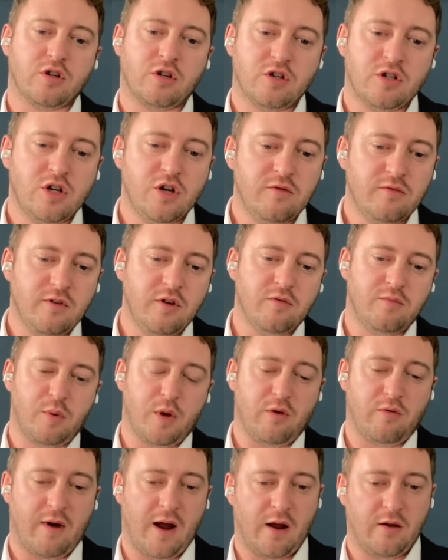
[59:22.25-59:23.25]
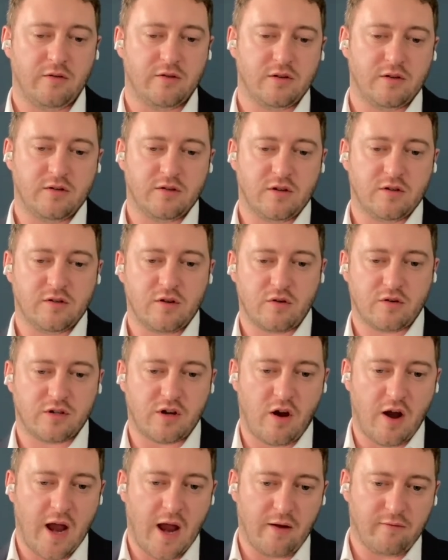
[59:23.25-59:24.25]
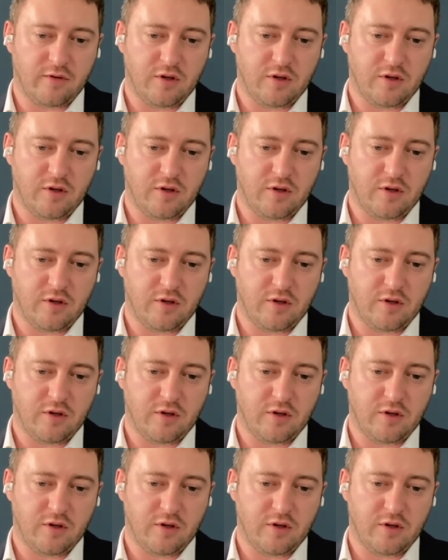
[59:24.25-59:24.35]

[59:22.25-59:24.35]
Because you've been around as long as I have.